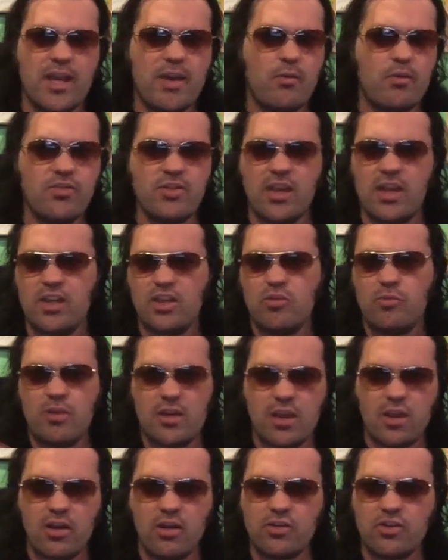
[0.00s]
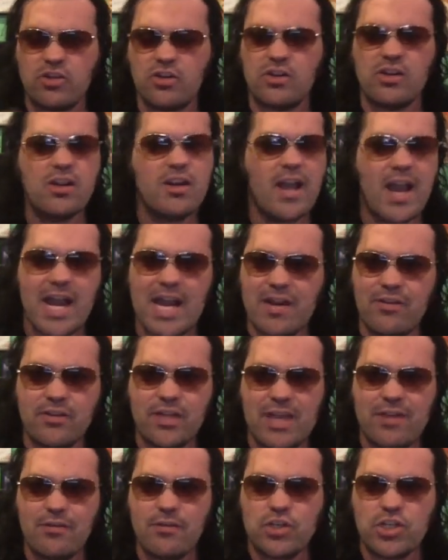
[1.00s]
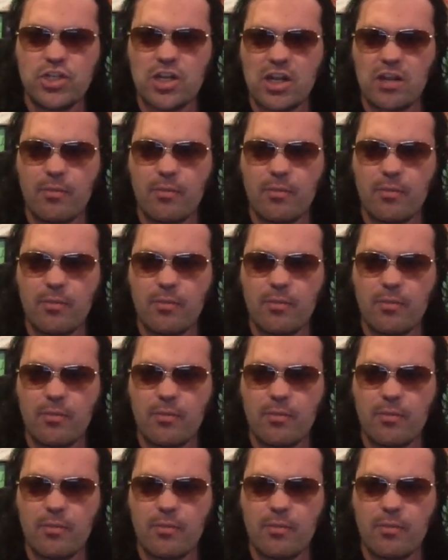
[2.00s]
Once again, a human character I never gave a shit